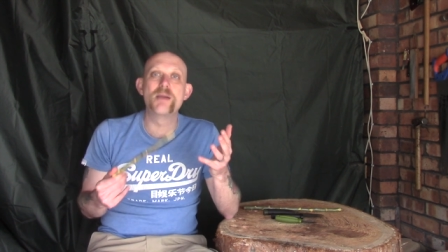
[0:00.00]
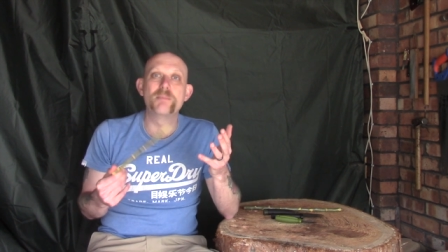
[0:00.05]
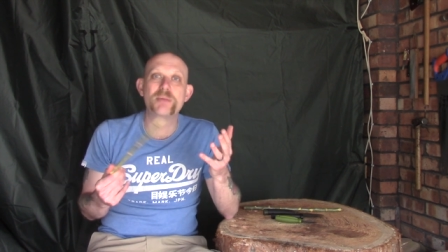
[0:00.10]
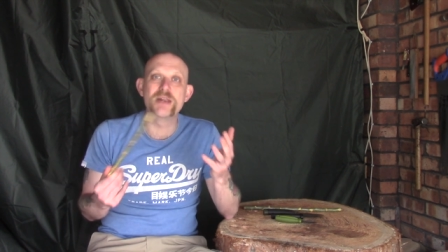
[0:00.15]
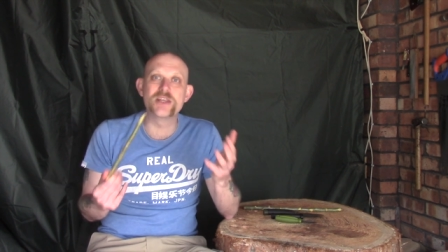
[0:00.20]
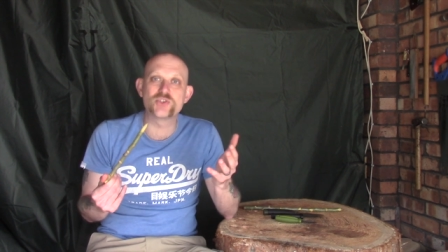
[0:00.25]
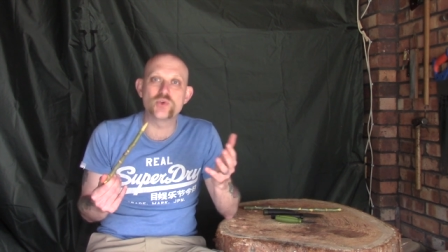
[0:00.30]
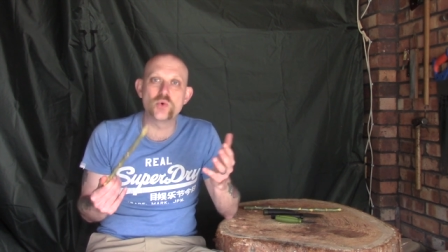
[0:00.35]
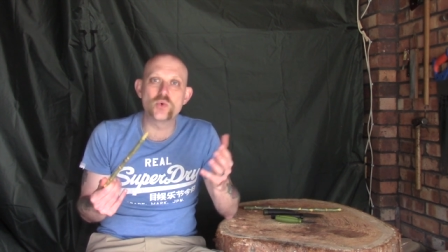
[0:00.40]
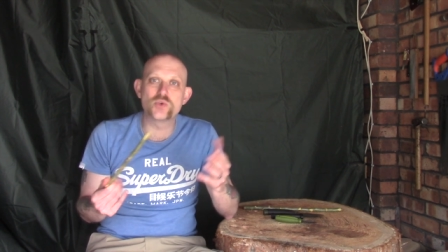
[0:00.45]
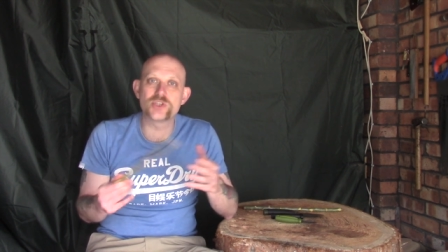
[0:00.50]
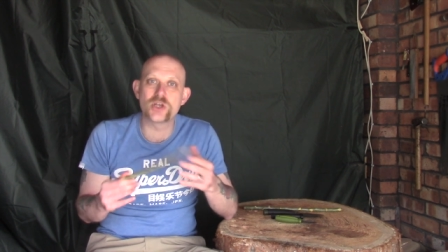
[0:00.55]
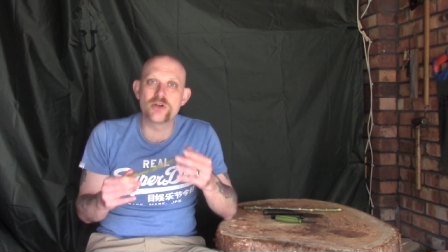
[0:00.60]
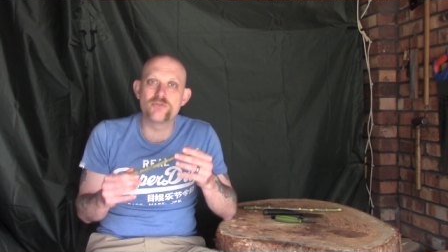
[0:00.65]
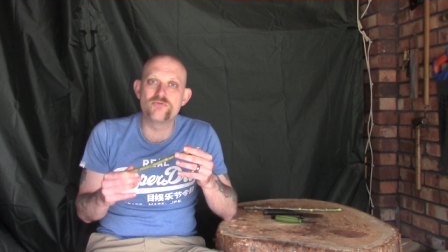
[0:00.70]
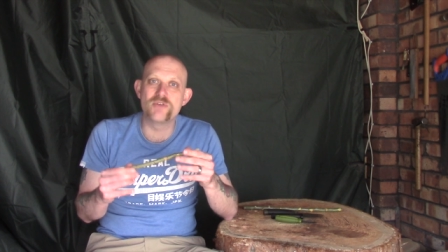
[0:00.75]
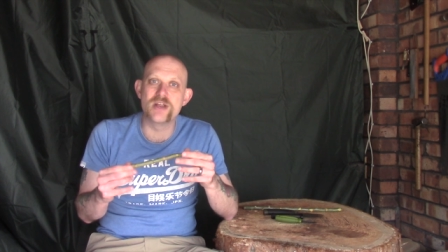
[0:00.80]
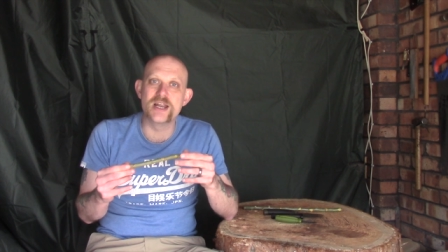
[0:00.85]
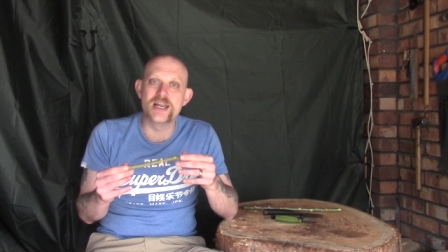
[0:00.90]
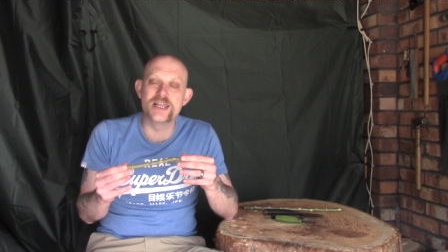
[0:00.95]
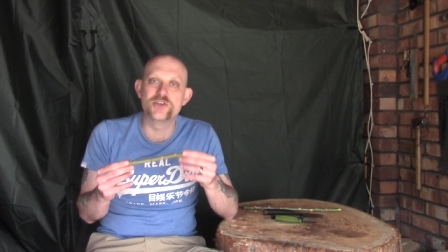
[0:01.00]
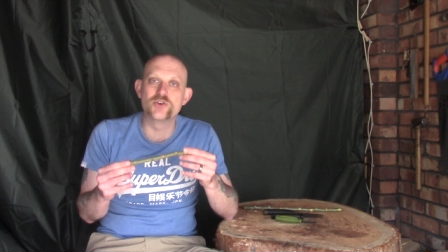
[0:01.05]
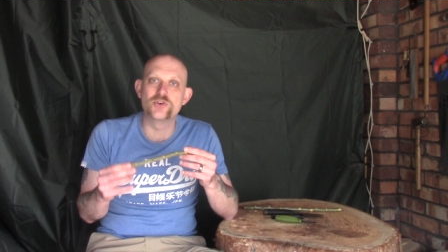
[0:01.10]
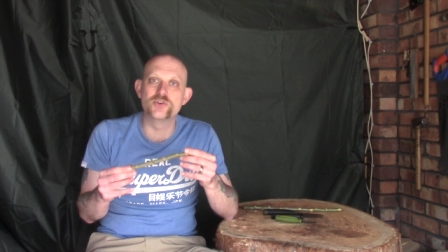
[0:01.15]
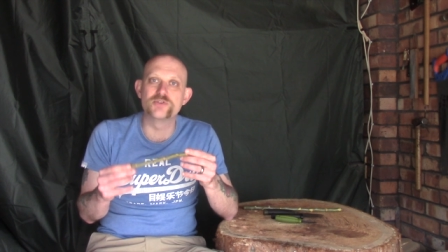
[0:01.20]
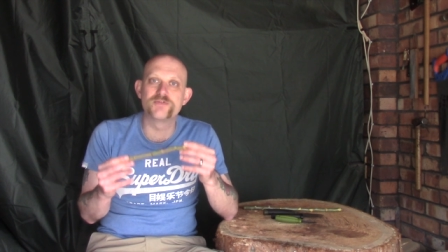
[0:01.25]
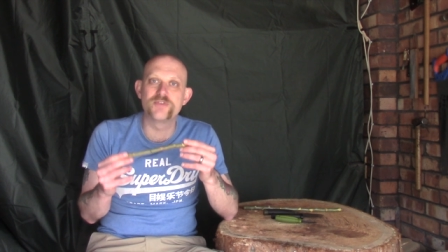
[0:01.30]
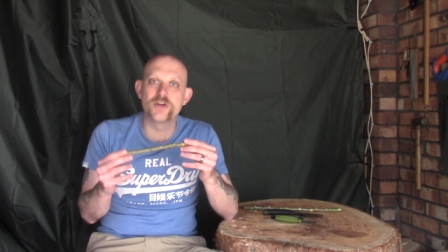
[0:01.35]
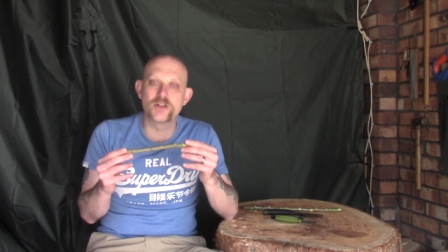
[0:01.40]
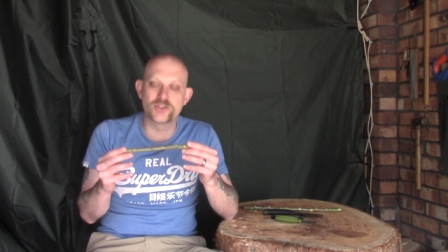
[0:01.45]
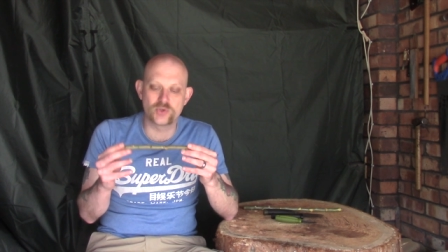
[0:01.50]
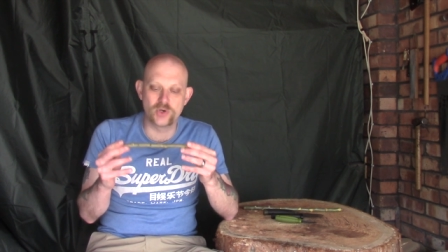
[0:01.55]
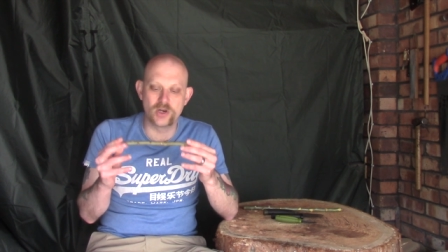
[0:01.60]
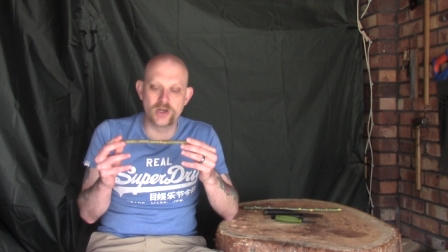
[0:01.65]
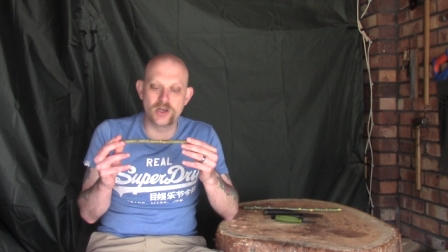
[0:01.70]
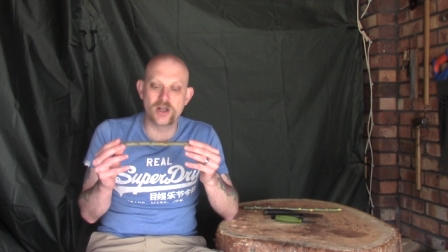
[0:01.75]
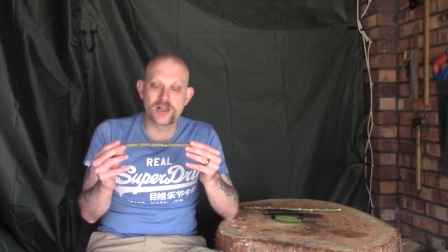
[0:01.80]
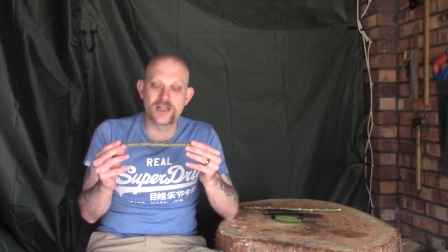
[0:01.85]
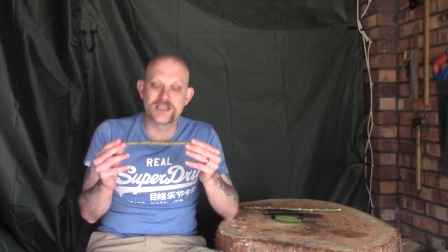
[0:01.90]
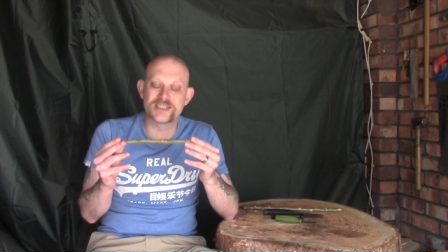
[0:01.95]
But it's also really good for sort
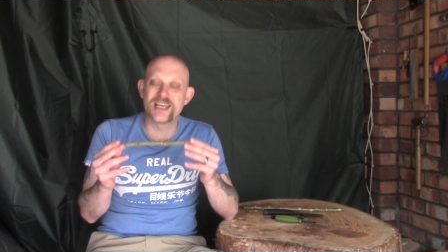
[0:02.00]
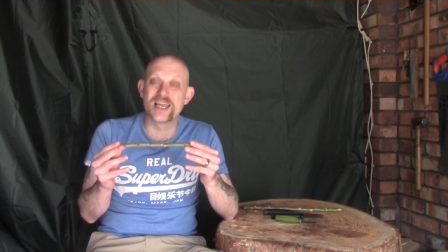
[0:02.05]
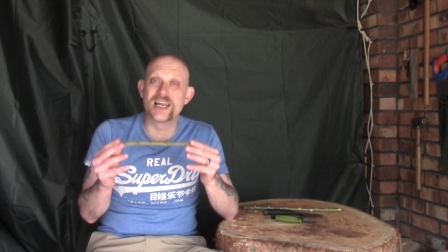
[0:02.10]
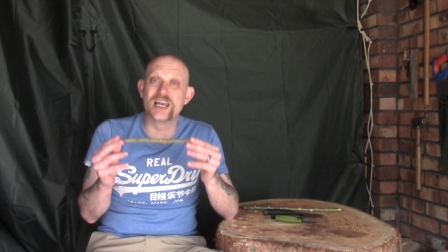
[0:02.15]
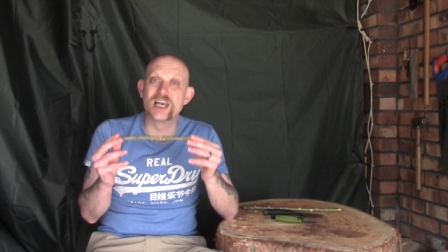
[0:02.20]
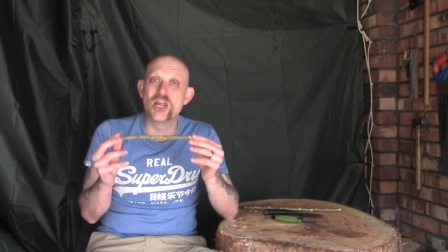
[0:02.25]
of, like I say,